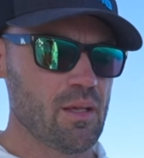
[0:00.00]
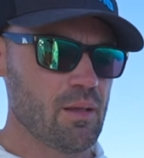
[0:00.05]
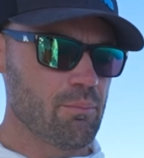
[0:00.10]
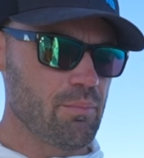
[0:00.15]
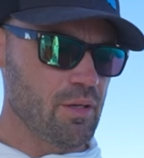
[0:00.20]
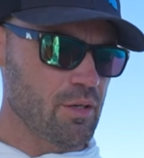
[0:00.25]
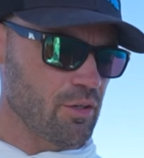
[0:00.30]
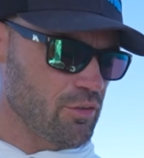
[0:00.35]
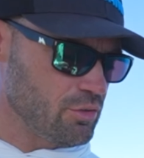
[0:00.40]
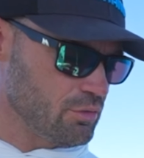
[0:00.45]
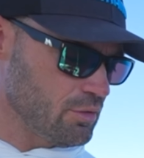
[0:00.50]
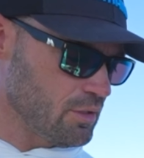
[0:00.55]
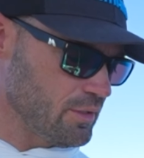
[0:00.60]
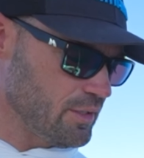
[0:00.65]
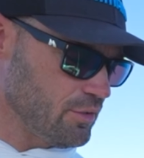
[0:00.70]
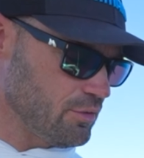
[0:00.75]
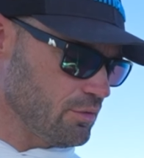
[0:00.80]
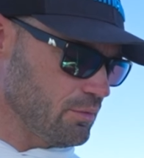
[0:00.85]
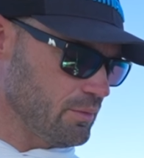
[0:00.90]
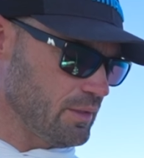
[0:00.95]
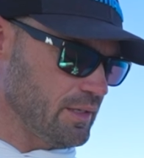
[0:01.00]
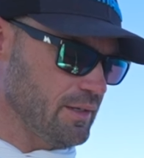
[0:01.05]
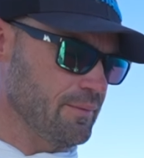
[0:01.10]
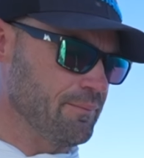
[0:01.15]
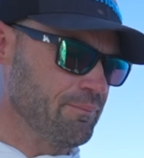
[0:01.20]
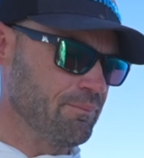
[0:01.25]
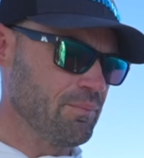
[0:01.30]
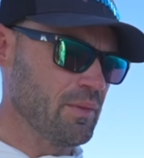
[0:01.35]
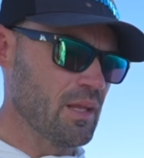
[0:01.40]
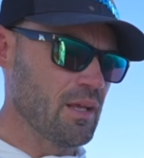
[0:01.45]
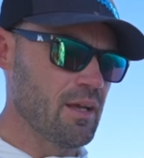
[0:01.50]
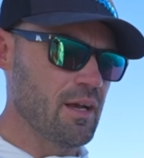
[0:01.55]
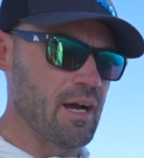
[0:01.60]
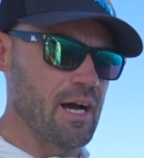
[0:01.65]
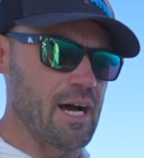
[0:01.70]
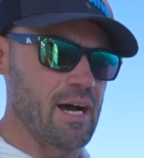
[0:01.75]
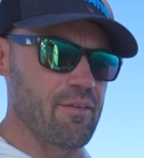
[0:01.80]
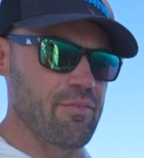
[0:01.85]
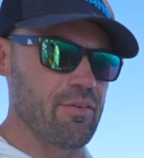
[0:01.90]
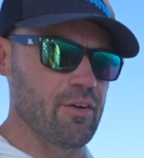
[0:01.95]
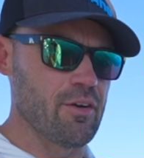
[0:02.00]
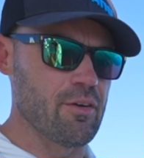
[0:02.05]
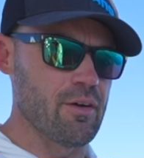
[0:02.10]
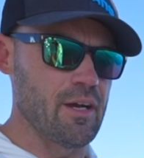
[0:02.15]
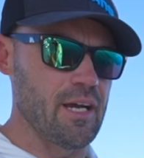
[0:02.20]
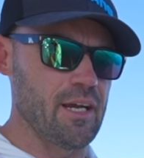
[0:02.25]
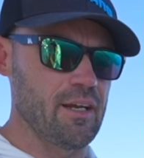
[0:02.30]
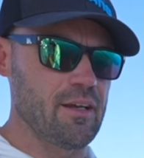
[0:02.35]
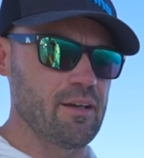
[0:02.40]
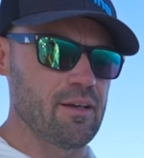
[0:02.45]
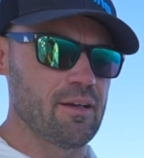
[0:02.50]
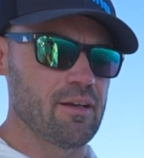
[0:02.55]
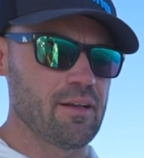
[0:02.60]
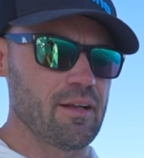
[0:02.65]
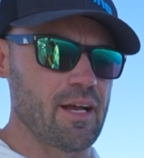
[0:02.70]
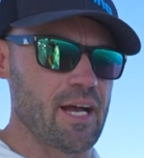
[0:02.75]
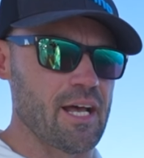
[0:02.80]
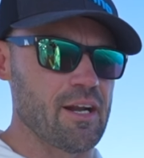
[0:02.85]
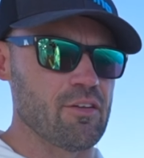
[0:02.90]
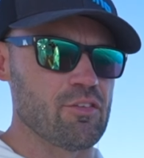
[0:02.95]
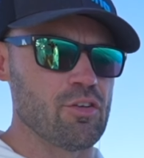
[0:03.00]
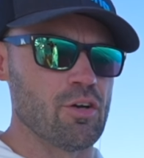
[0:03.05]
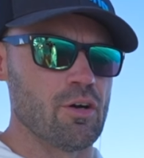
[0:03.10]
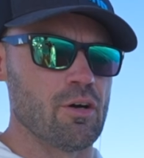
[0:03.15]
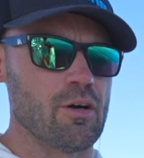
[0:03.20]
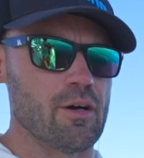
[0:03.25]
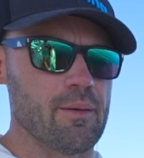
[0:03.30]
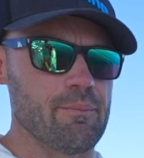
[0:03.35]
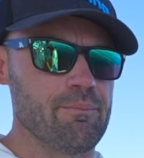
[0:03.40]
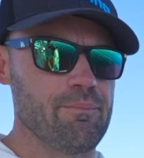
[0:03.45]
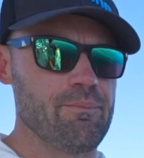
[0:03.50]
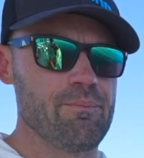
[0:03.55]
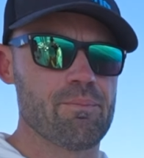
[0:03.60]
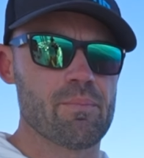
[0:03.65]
Because you're only doing half a crank at a time,